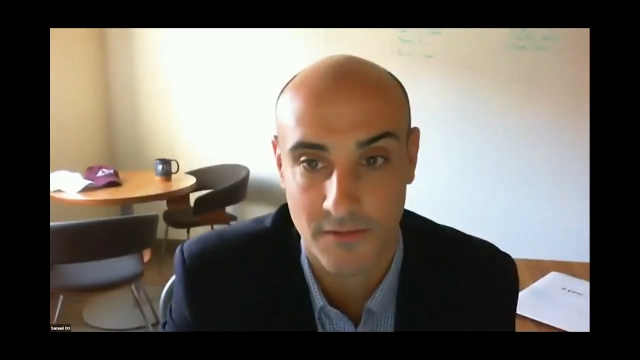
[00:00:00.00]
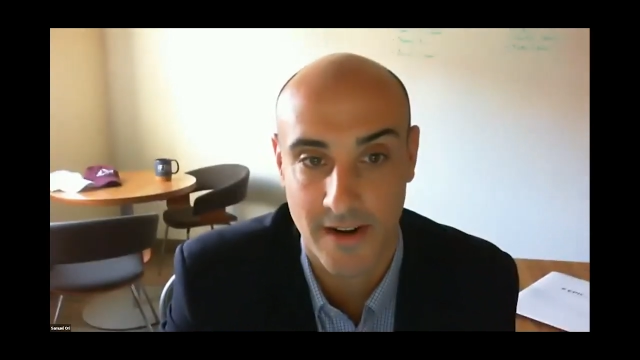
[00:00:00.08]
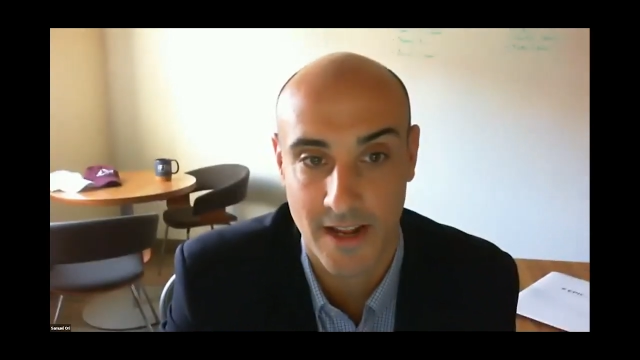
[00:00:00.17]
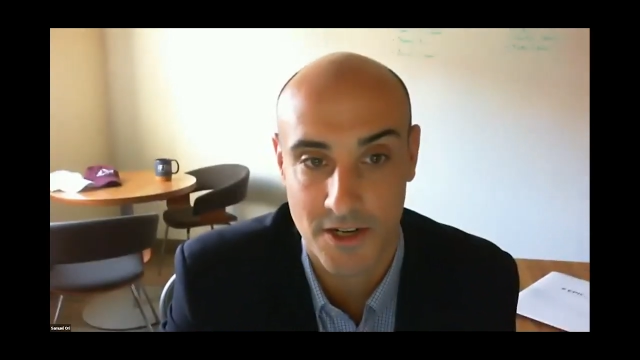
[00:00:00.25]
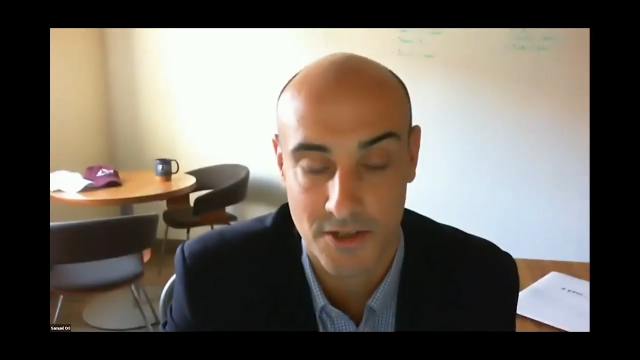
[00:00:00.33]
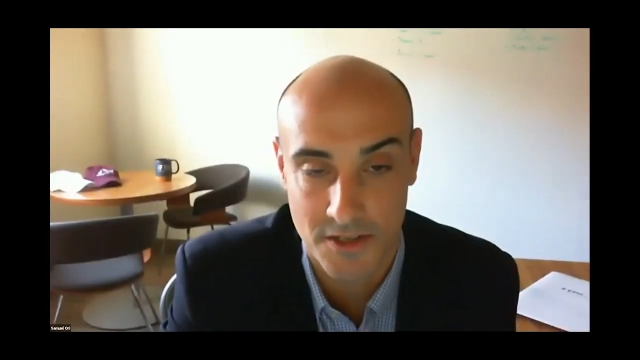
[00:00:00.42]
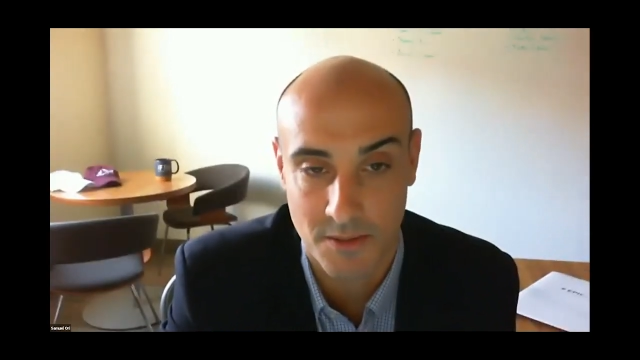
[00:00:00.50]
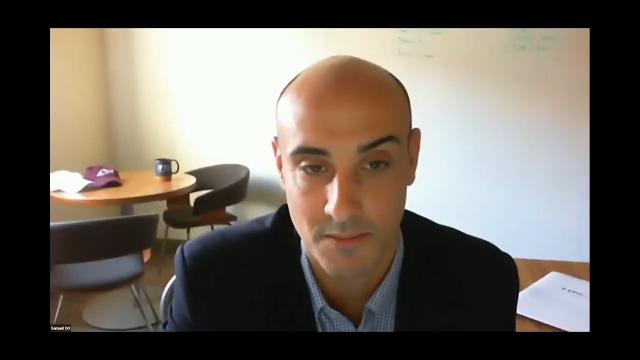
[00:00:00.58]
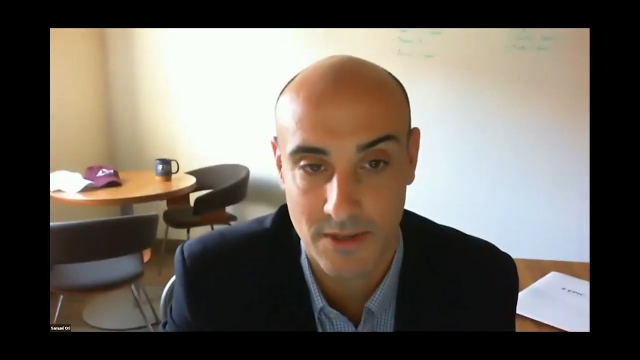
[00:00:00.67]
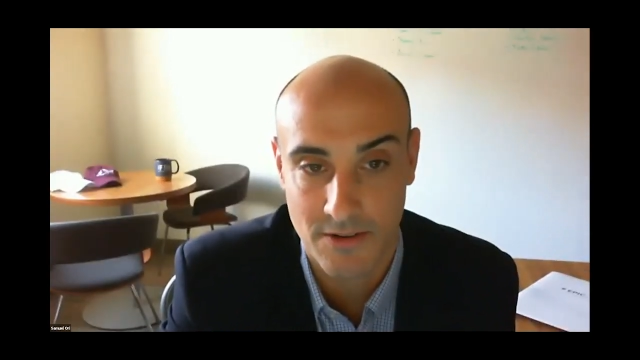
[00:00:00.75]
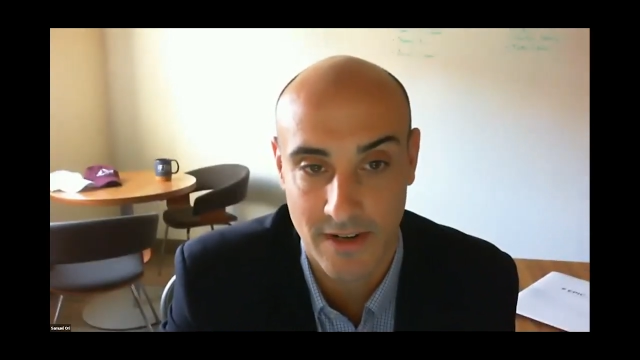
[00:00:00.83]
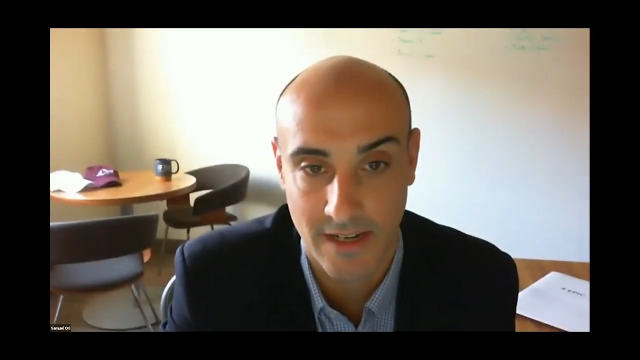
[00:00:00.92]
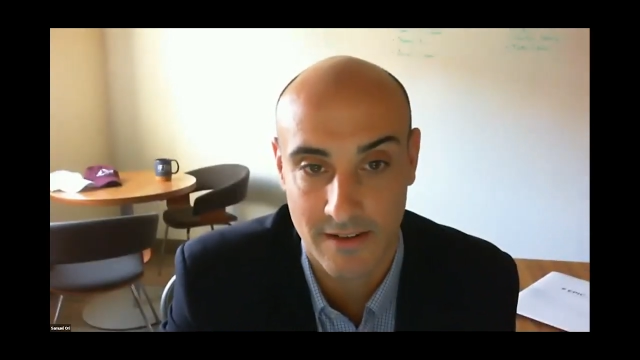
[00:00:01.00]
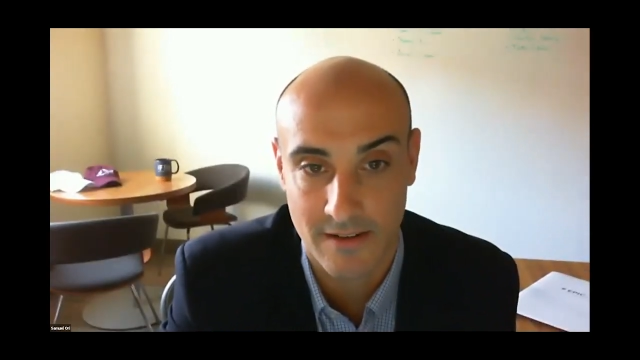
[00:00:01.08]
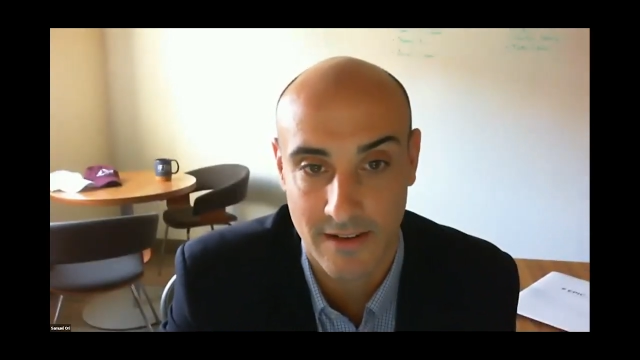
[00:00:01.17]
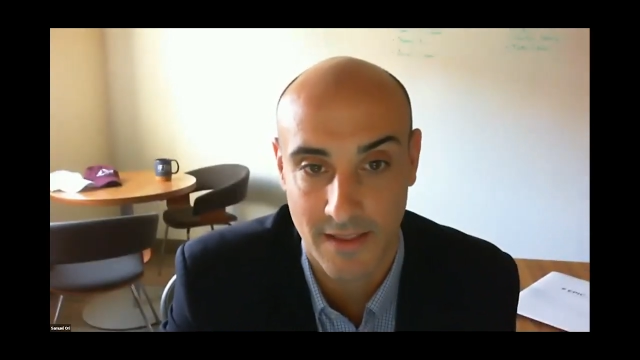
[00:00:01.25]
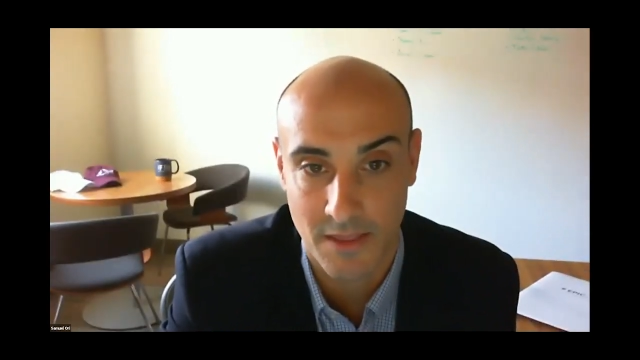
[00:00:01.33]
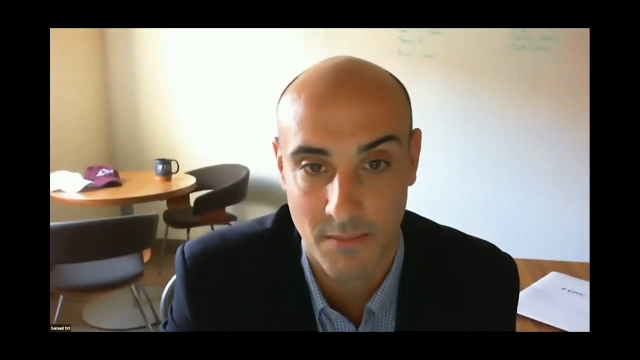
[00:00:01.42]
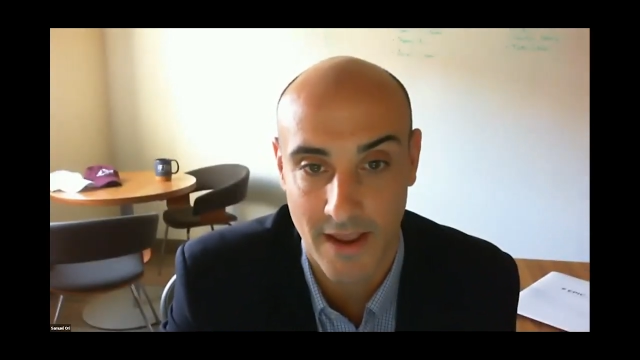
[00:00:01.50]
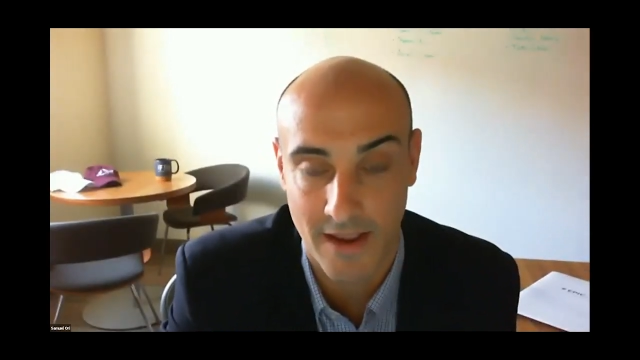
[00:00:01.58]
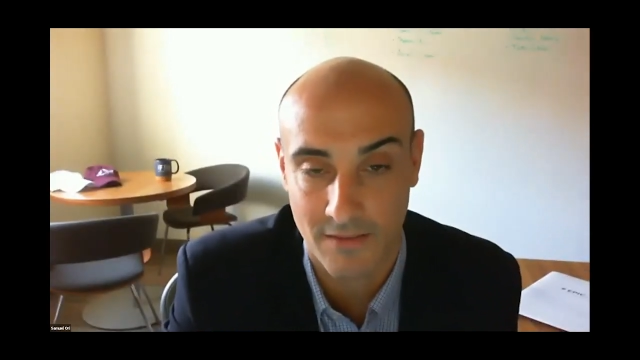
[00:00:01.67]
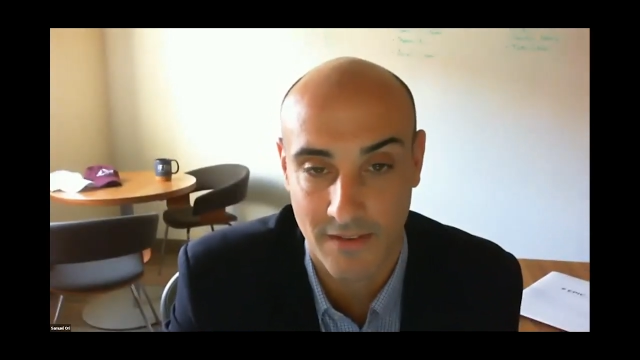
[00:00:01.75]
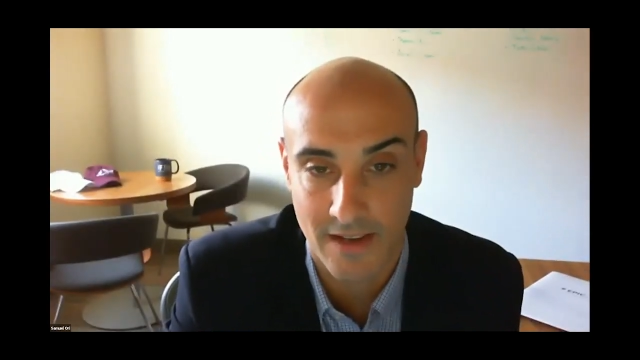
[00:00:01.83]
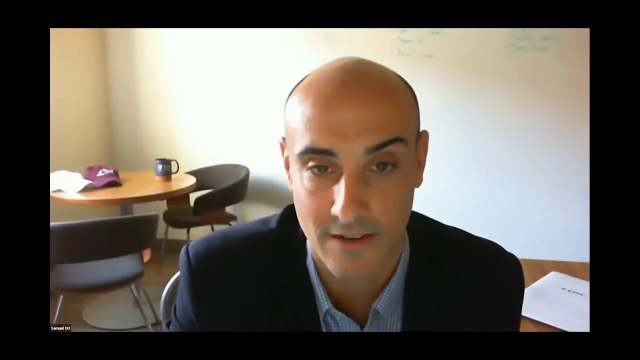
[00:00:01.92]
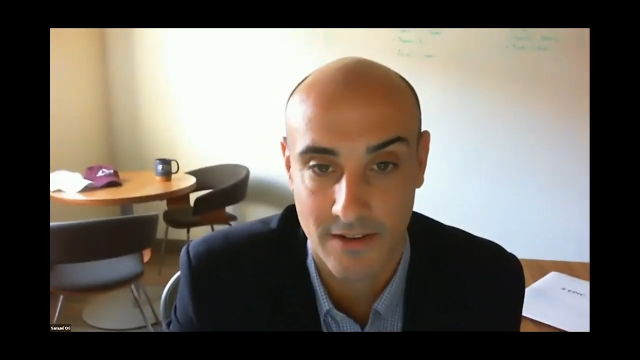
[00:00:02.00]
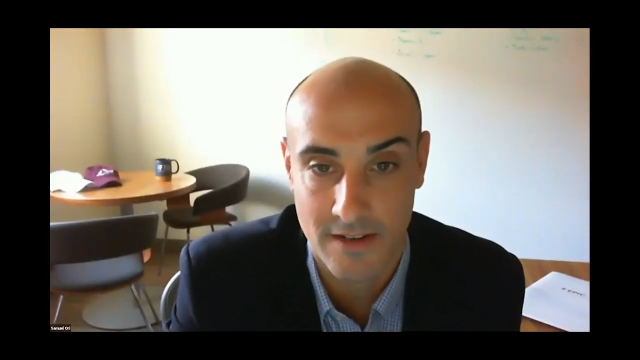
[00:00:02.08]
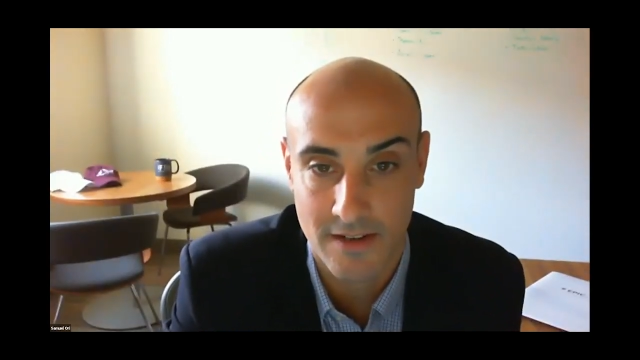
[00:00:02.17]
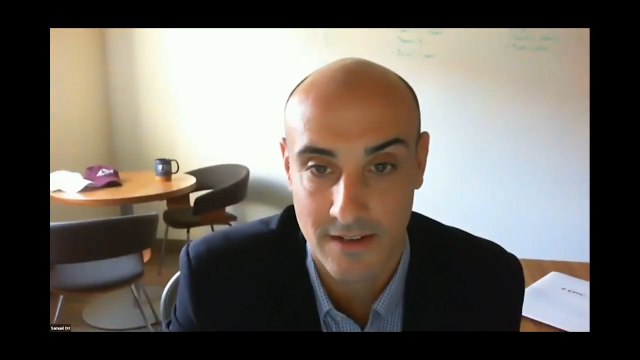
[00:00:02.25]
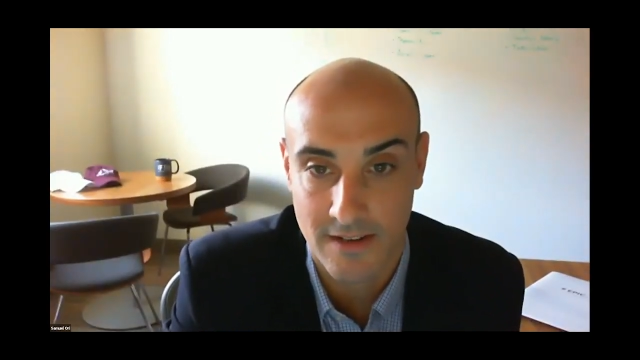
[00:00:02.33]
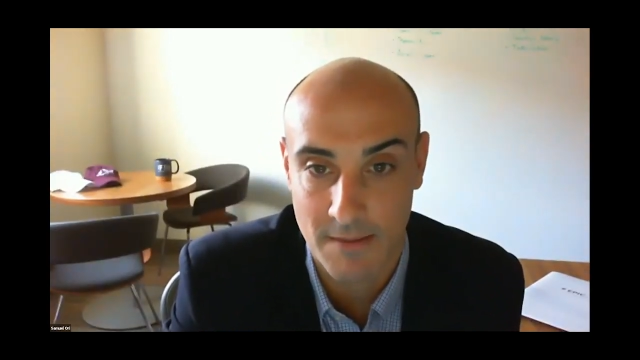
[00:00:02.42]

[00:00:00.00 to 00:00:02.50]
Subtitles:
financial stability at the Bank of England